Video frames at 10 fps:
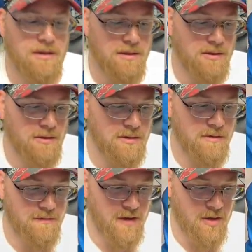Oh,
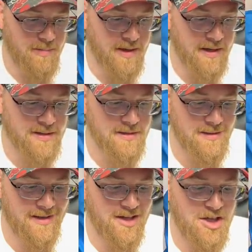little ball picks,
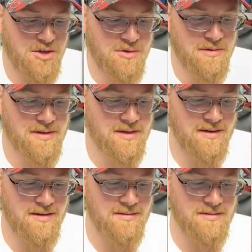isn't he cute?
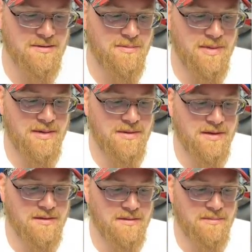Oh, little
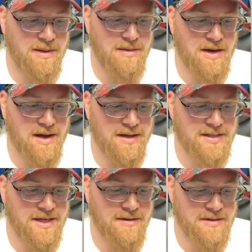baby, baby
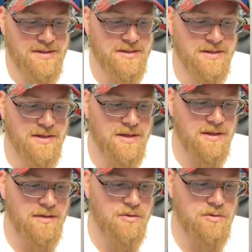Ninetales.
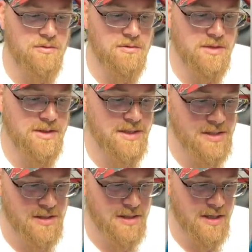Ooh, look at
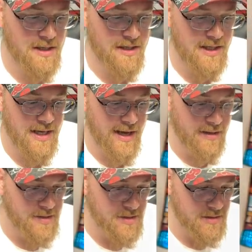this uh, E
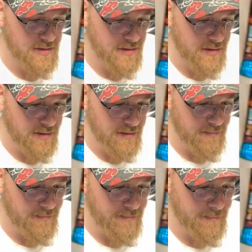X.
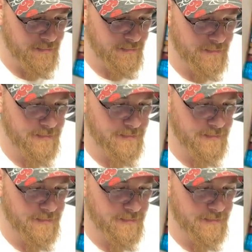Hmm.